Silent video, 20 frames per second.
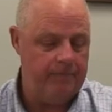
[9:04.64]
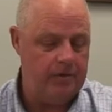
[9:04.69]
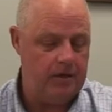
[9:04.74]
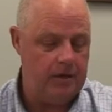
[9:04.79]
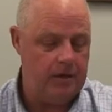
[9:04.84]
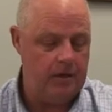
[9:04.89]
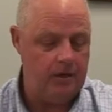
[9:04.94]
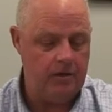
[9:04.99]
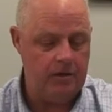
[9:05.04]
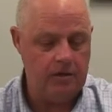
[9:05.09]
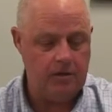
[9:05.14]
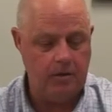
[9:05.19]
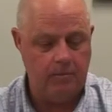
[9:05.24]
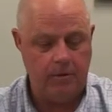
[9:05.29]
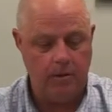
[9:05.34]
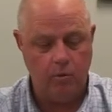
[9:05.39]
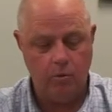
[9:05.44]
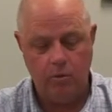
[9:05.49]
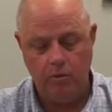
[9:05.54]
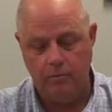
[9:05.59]
You're talking
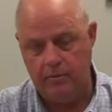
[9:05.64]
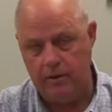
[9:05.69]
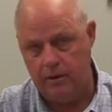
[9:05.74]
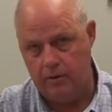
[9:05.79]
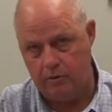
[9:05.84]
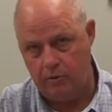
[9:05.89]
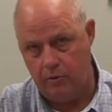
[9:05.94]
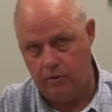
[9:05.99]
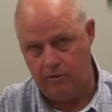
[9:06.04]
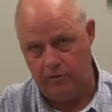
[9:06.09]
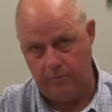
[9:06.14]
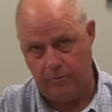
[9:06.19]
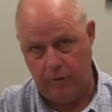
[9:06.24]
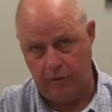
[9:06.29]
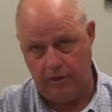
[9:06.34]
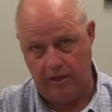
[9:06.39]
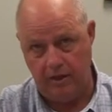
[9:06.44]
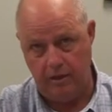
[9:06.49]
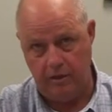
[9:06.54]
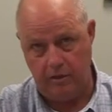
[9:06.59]
about 1 milliequivalent
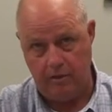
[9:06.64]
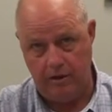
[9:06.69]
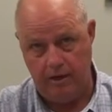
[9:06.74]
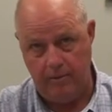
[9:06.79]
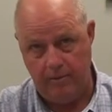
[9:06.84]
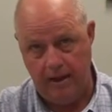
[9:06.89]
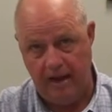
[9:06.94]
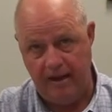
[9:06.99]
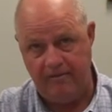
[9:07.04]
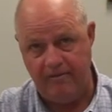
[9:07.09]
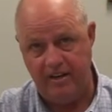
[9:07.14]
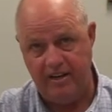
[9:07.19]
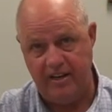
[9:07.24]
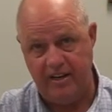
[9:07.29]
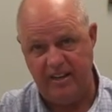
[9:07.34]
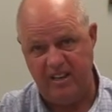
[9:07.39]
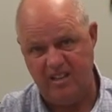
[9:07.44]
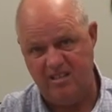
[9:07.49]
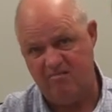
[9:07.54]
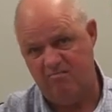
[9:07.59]
per kilogram
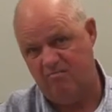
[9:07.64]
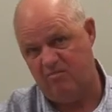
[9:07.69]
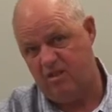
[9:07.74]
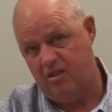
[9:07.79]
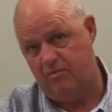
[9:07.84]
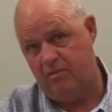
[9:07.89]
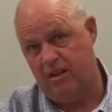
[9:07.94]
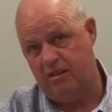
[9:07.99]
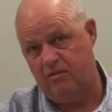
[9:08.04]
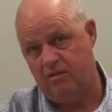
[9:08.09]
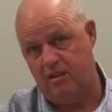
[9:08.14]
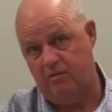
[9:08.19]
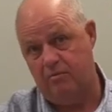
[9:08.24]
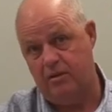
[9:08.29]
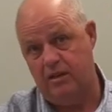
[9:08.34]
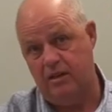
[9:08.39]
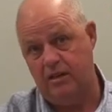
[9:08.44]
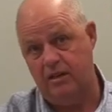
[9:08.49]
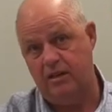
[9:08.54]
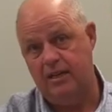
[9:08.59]
IV. That sometimes can
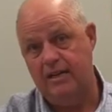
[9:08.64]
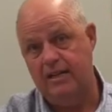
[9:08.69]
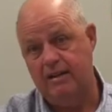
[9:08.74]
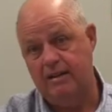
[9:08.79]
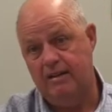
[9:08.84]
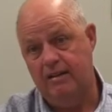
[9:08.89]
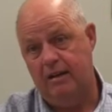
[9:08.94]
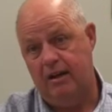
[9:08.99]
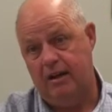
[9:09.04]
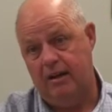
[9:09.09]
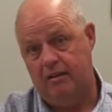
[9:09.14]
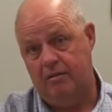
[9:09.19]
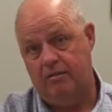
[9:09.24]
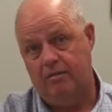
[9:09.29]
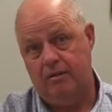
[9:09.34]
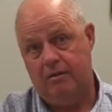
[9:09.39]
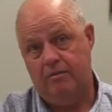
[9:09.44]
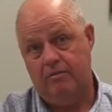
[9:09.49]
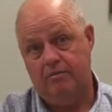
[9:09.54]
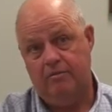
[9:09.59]
be a
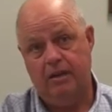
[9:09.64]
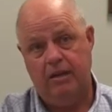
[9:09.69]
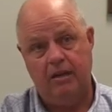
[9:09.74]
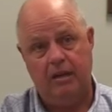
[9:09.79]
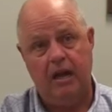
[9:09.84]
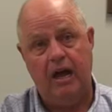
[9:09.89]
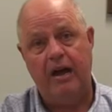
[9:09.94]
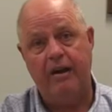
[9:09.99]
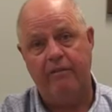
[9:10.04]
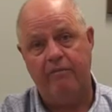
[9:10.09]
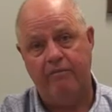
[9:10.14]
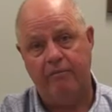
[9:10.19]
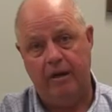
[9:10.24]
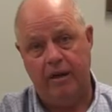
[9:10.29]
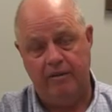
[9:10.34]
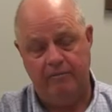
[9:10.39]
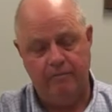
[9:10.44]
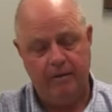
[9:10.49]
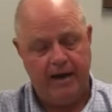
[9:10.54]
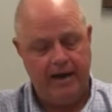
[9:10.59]
lot
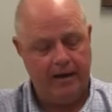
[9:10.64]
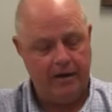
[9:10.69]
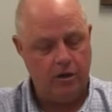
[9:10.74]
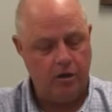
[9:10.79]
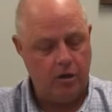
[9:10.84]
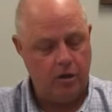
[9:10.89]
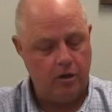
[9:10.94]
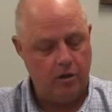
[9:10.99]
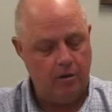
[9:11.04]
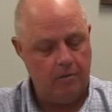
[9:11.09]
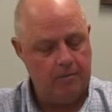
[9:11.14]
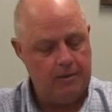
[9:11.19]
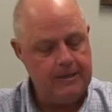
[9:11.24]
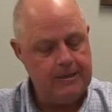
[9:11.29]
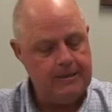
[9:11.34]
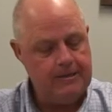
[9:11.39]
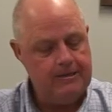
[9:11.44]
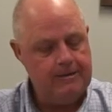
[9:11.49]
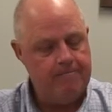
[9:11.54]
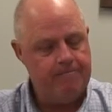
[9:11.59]
of bicarb,
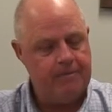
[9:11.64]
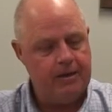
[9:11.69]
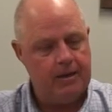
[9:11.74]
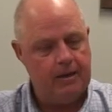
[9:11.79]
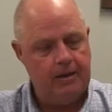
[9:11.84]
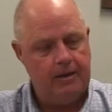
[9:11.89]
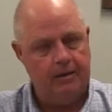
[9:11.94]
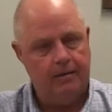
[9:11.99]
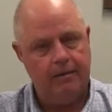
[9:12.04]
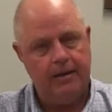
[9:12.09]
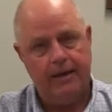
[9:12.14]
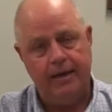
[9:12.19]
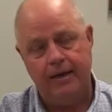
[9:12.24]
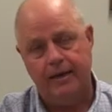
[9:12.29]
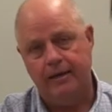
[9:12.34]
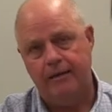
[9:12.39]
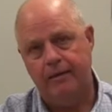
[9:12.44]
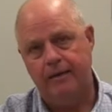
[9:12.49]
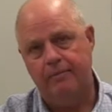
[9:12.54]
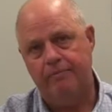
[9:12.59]

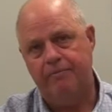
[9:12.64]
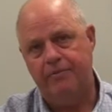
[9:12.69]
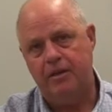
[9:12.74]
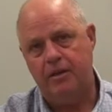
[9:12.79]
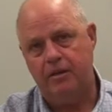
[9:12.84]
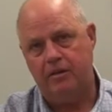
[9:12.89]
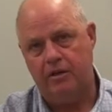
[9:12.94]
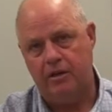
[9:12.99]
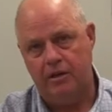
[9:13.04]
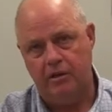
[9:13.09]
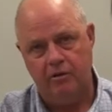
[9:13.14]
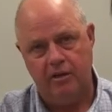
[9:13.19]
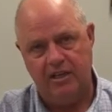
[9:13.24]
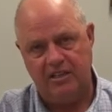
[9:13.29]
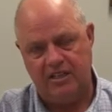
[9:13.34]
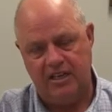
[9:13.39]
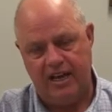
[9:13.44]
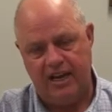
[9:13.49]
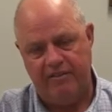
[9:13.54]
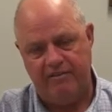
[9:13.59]
and you can do that
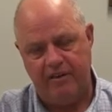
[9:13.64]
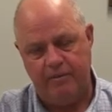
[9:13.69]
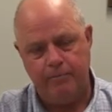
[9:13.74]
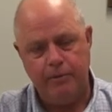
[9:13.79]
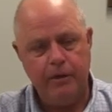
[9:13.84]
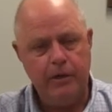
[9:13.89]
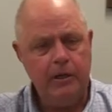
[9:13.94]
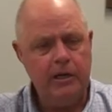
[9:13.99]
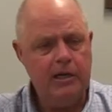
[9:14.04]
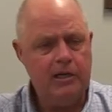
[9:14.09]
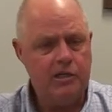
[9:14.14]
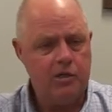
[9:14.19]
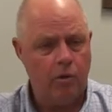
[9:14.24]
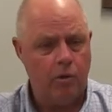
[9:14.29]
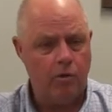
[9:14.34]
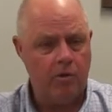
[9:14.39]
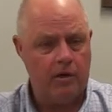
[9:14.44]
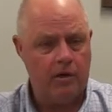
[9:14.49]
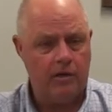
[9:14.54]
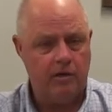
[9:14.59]
as an IV push,
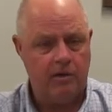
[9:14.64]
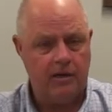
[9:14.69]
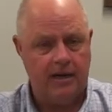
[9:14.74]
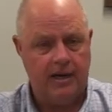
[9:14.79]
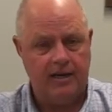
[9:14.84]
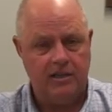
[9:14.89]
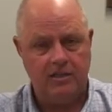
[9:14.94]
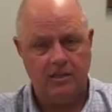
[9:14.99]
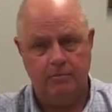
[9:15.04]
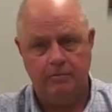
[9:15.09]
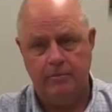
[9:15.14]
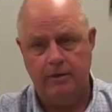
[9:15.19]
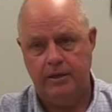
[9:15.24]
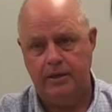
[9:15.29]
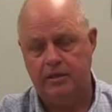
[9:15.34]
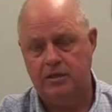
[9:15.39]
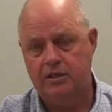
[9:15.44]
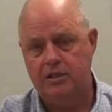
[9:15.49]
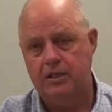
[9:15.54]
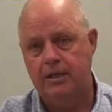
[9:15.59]
or you can actually
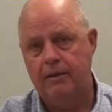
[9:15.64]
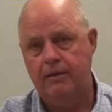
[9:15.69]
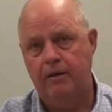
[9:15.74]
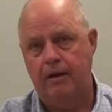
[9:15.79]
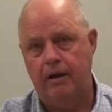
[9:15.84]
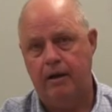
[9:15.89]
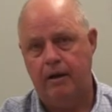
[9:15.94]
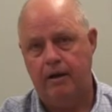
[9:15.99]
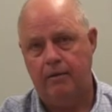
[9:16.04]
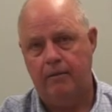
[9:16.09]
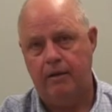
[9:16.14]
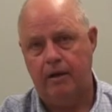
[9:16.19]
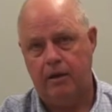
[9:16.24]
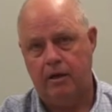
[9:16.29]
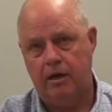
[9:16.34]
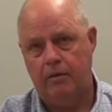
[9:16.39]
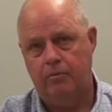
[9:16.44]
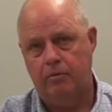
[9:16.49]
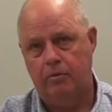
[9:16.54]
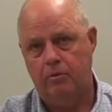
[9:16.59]
mix a
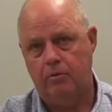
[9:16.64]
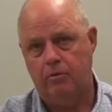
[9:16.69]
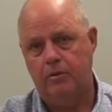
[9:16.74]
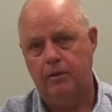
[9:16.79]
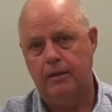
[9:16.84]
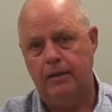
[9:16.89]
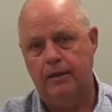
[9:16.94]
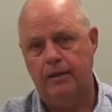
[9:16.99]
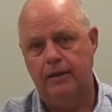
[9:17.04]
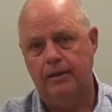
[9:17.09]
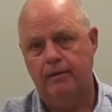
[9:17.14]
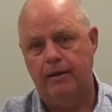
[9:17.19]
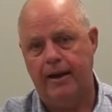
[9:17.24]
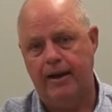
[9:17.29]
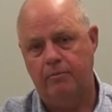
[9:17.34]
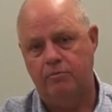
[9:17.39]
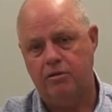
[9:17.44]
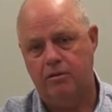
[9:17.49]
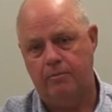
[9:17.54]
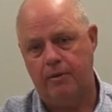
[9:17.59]
couple
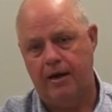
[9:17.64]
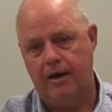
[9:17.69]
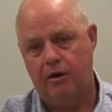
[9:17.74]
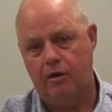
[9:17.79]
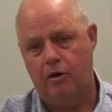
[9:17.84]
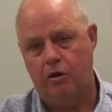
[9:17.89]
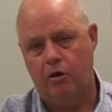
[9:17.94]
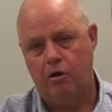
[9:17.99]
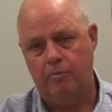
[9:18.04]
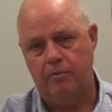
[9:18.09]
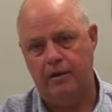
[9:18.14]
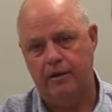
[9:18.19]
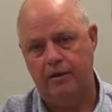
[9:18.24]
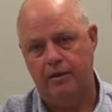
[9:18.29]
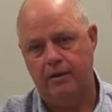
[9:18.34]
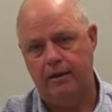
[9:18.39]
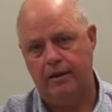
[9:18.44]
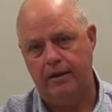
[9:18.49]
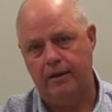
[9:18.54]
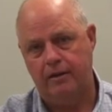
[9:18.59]
amps of bicarb
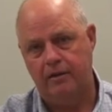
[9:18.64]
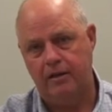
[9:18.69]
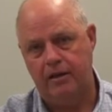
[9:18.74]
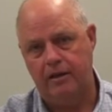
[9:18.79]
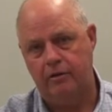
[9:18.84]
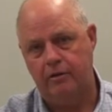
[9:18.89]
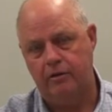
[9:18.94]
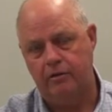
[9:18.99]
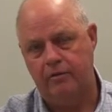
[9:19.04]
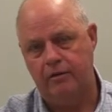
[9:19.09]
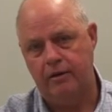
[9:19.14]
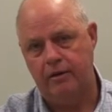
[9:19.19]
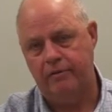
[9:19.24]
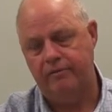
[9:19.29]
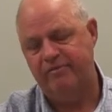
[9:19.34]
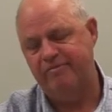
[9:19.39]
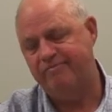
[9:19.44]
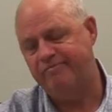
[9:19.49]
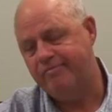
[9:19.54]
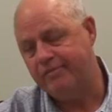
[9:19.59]
in a liter
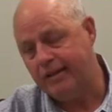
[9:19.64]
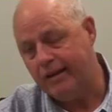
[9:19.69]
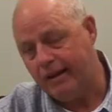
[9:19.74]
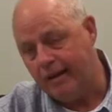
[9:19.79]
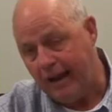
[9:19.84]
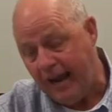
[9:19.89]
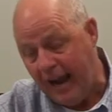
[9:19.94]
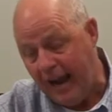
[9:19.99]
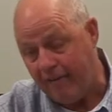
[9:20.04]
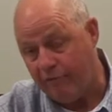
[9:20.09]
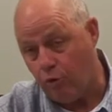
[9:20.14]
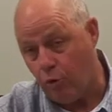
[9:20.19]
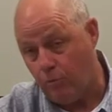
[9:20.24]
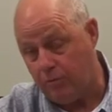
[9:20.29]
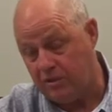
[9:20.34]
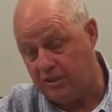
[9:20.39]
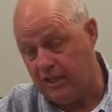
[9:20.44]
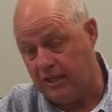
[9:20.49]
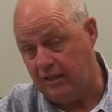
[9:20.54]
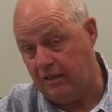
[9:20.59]
of half
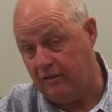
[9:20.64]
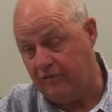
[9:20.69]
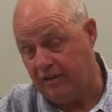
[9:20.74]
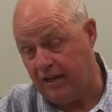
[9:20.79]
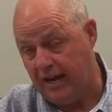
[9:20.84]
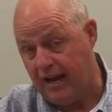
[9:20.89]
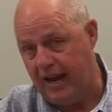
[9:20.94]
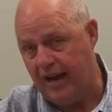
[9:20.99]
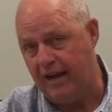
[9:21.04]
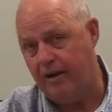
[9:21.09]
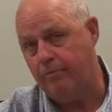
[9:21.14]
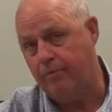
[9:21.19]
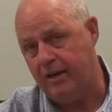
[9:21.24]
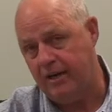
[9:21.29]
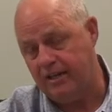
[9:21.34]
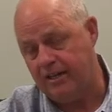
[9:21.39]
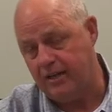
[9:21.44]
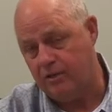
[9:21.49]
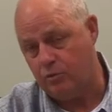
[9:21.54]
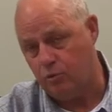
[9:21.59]
normal saline if you got it.
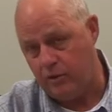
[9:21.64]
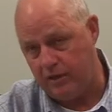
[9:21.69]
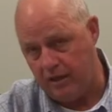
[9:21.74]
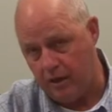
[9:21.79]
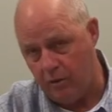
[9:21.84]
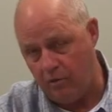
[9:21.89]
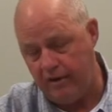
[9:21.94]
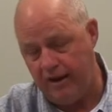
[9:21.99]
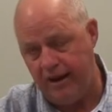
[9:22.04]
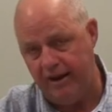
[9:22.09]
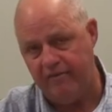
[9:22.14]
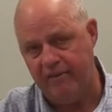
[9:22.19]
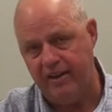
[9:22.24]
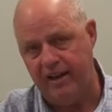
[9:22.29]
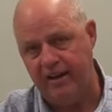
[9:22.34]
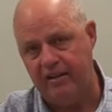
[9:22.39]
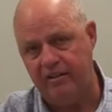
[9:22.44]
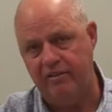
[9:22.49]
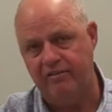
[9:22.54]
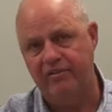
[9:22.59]
Many times we don't have
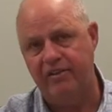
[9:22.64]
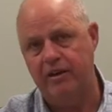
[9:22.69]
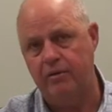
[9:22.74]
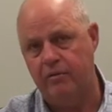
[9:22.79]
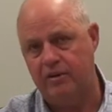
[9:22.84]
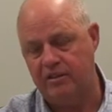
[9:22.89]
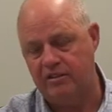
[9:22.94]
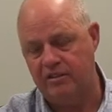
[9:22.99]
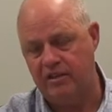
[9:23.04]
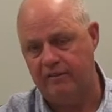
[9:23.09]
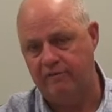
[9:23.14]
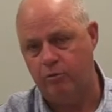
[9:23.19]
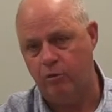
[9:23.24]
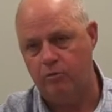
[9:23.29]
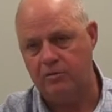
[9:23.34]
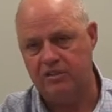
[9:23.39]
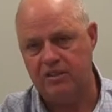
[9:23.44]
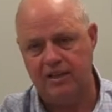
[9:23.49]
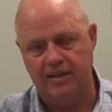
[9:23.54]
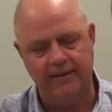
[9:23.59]
that in the field. We just have
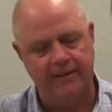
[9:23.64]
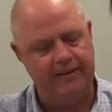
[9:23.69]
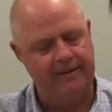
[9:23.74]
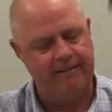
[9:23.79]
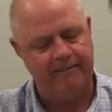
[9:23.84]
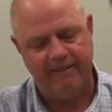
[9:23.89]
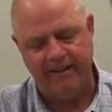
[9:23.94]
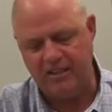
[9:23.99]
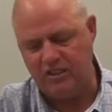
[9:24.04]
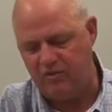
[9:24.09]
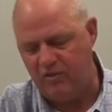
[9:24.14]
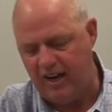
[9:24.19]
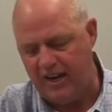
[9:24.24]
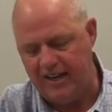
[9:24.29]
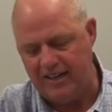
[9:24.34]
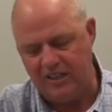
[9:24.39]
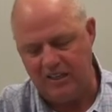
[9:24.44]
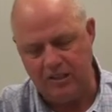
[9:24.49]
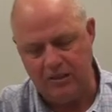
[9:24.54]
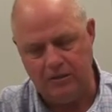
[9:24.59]
normal saline, and that's
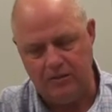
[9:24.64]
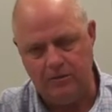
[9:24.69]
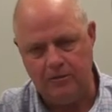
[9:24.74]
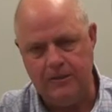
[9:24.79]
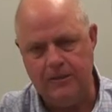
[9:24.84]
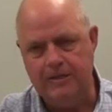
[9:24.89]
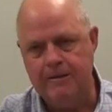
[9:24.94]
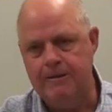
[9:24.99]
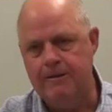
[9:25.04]
fine too.